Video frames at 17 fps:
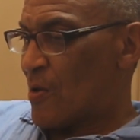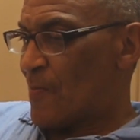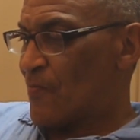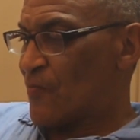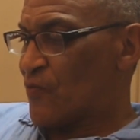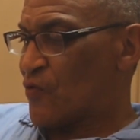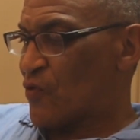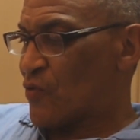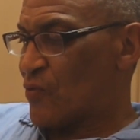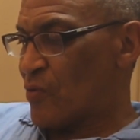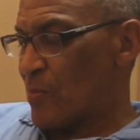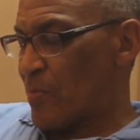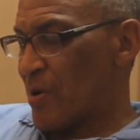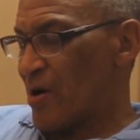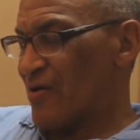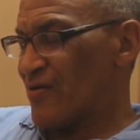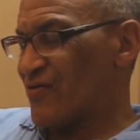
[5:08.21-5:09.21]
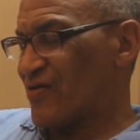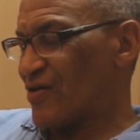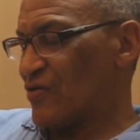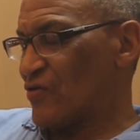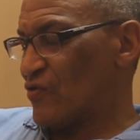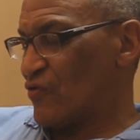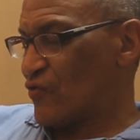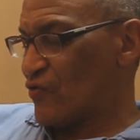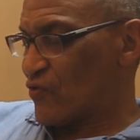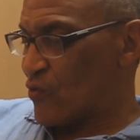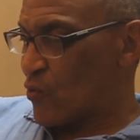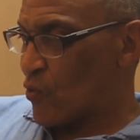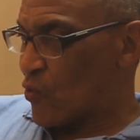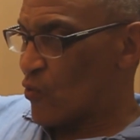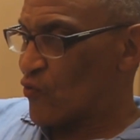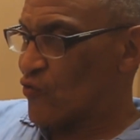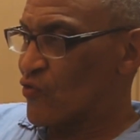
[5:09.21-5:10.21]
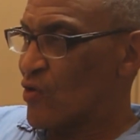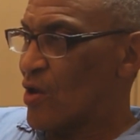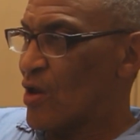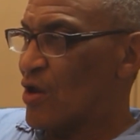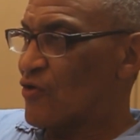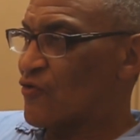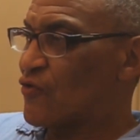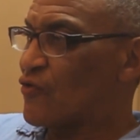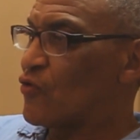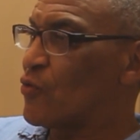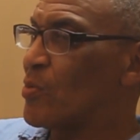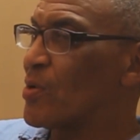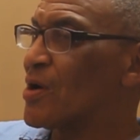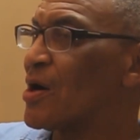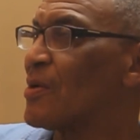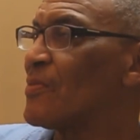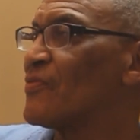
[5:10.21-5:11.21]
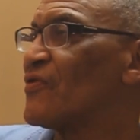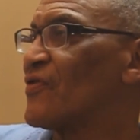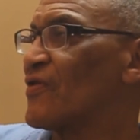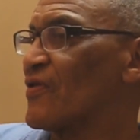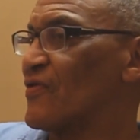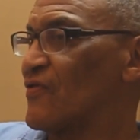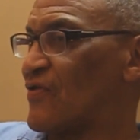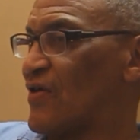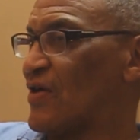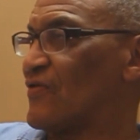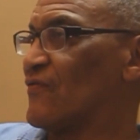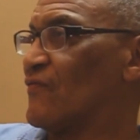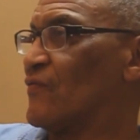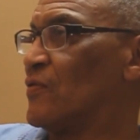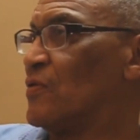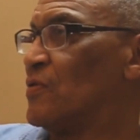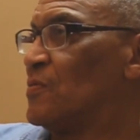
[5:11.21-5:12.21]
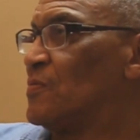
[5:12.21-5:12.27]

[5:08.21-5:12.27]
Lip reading: So your parents send you to schools so you become successful.